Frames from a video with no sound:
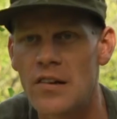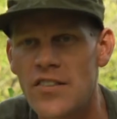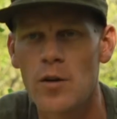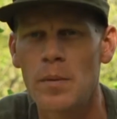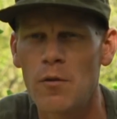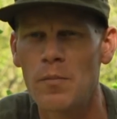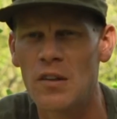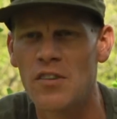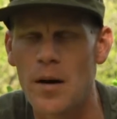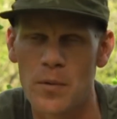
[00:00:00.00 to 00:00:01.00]
Concealment of my
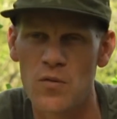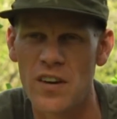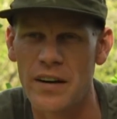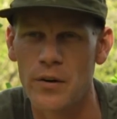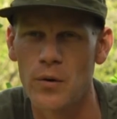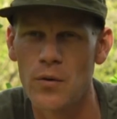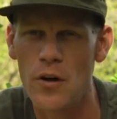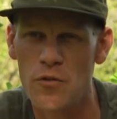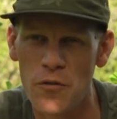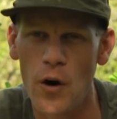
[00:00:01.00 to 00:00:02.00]
terminal tackle,
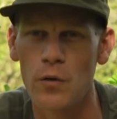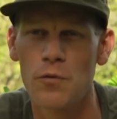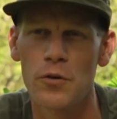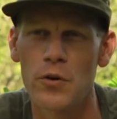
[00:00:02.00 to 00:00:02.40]
those final few